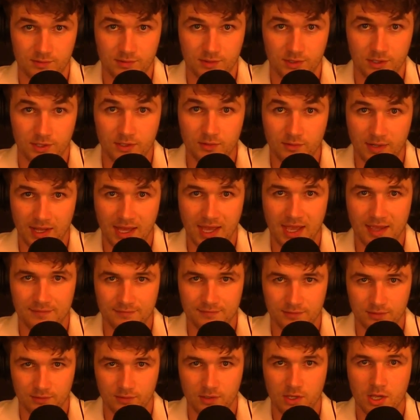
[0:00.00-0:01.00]
You don't have
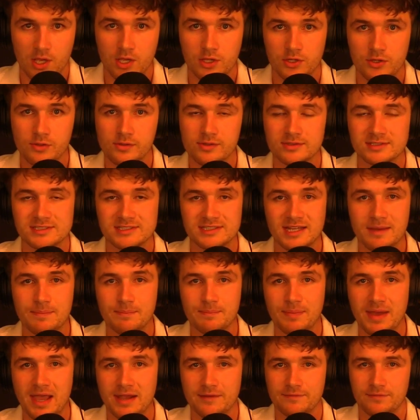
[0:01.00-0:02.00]
to. You can step
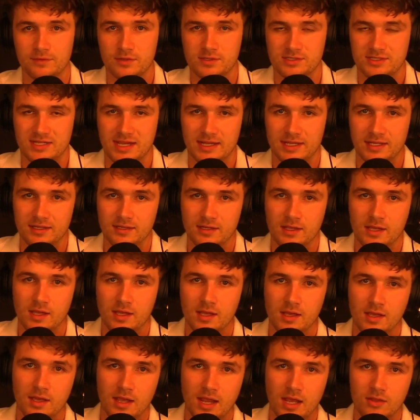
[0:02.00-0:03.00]
back for a second
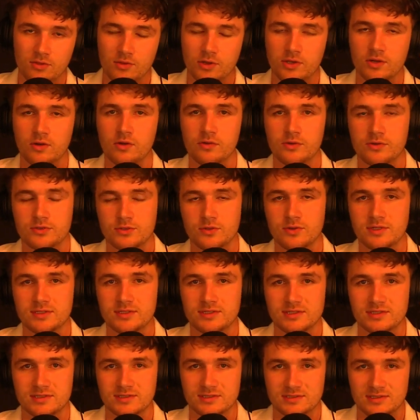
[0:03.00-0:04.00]
and look at all your
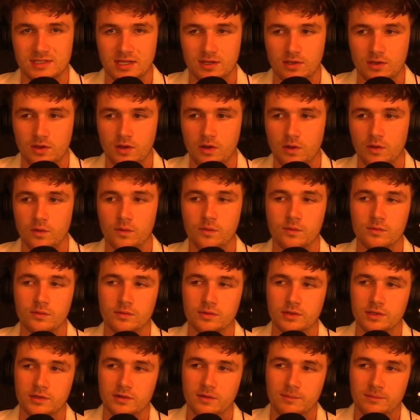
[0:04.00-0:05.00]
choices and say, oh,
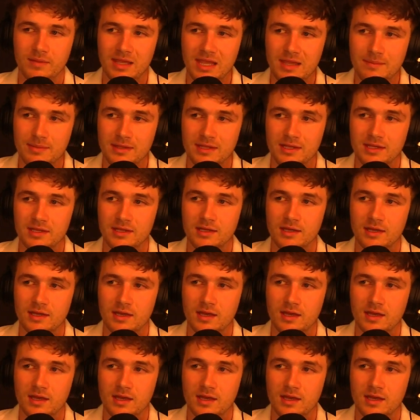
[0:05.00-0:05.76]
maybe